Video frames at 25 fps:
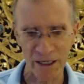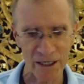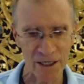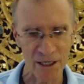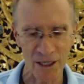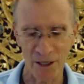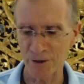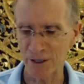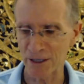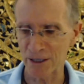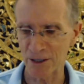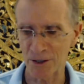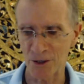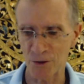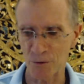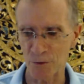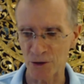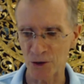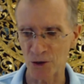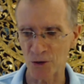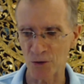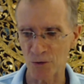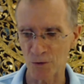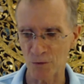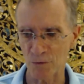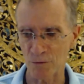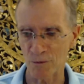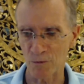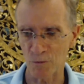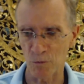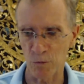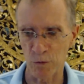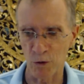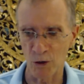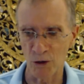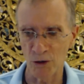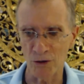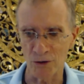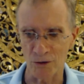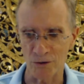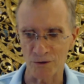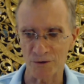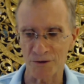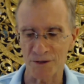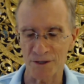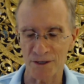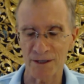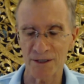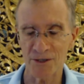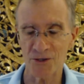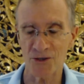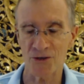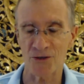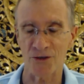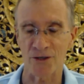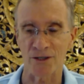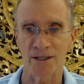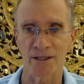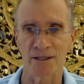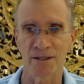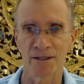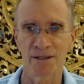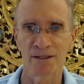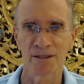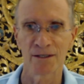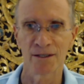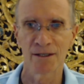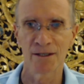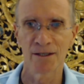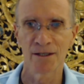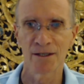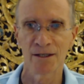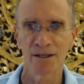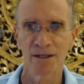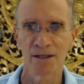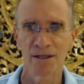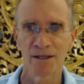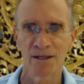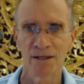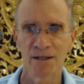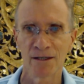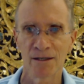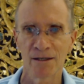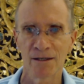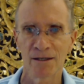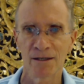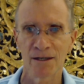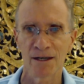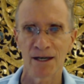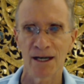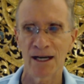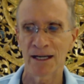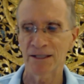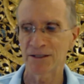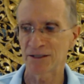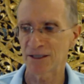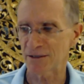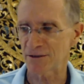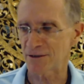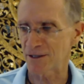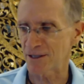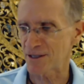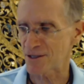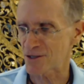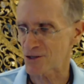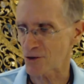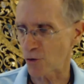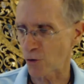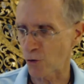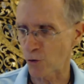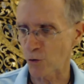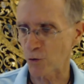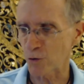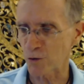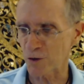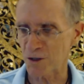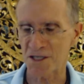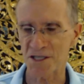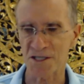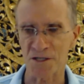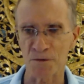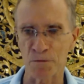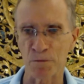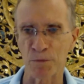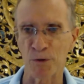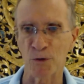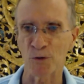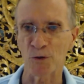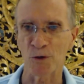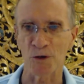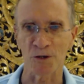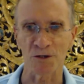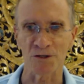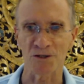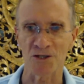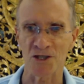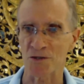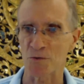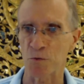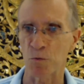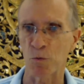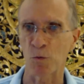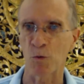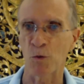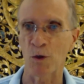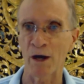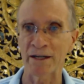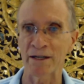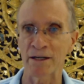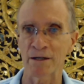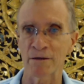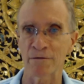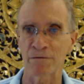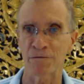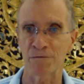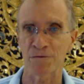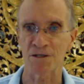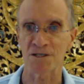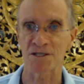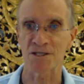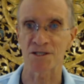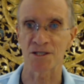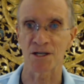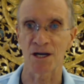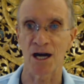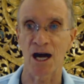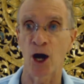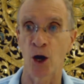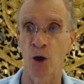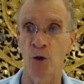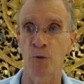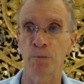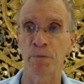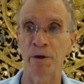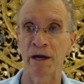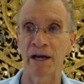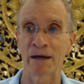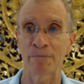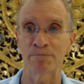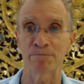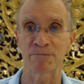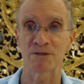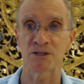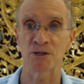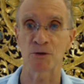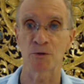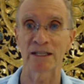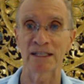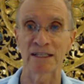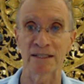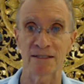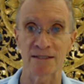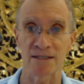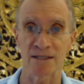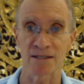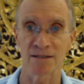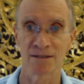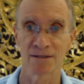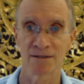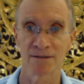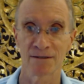going into a new world, literally. And yet there's all this support just waiting for us to open up to it.